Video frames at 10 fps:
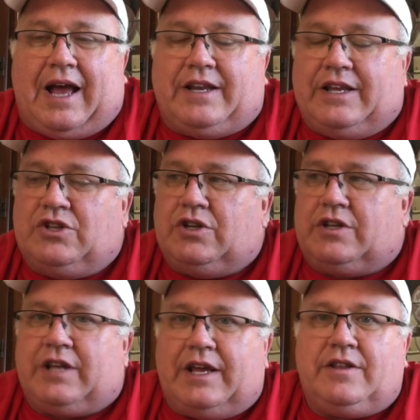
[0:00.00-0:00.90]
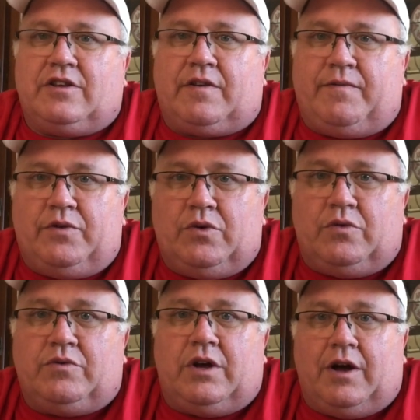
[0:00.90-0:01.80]
need you to take this
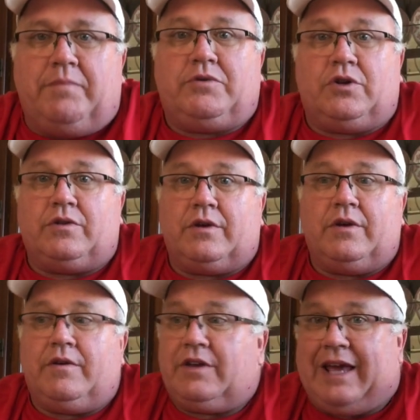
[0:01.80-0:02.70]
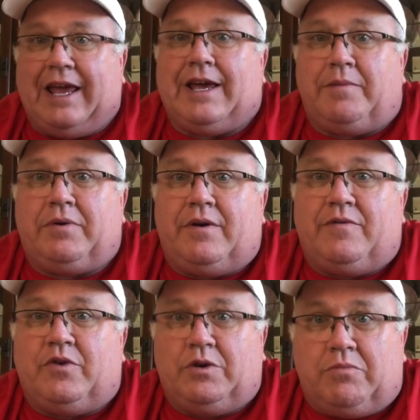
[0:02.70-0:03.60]
food up to the camp
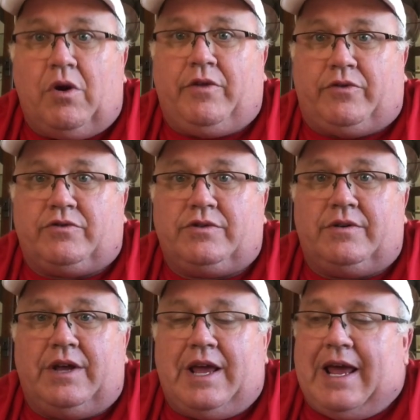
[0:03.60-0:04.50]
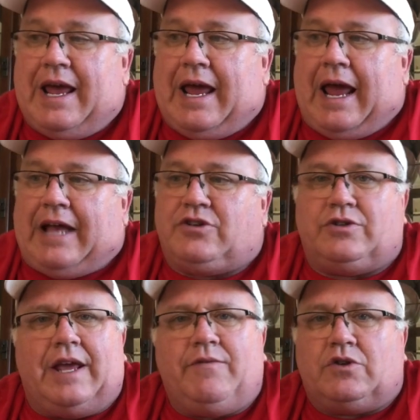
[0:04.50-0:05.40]
for your brothers." And so
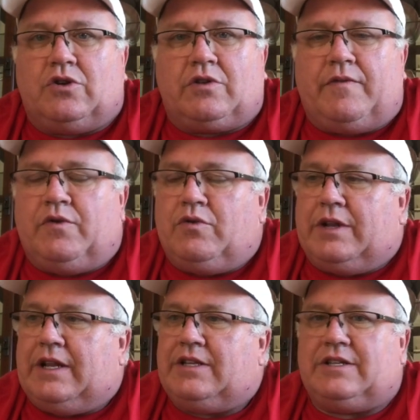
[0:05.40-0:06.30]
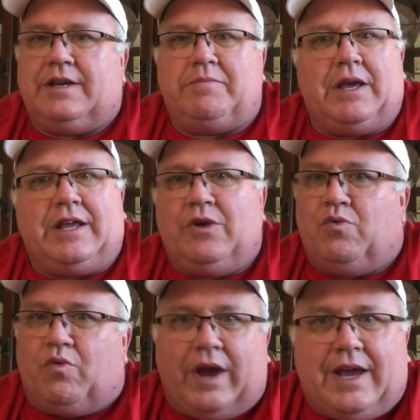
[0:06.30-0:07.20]
David took the food, and it said, man, he
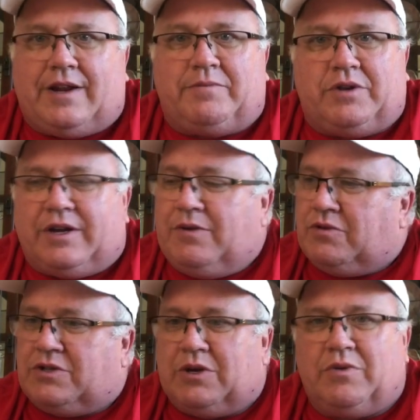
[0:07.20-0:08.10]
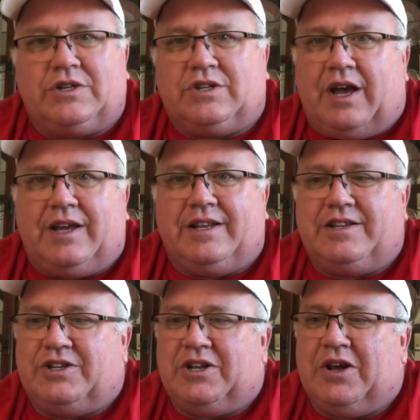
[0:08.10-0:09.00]
ran up there. He was so
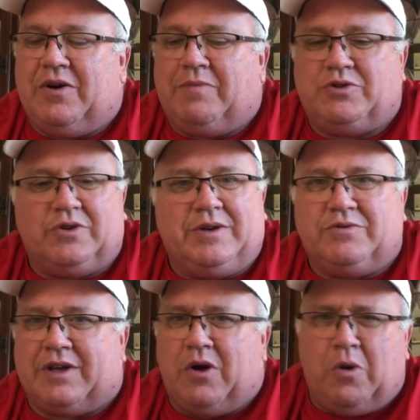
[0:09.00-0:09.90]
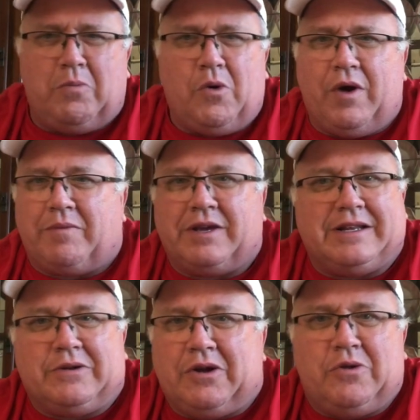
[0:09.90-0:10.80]
excited, I'm sure he was like, "Oh boy, I'm
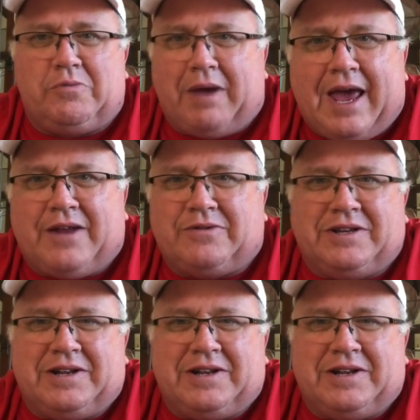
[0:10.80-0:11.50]
getting to go to the battle,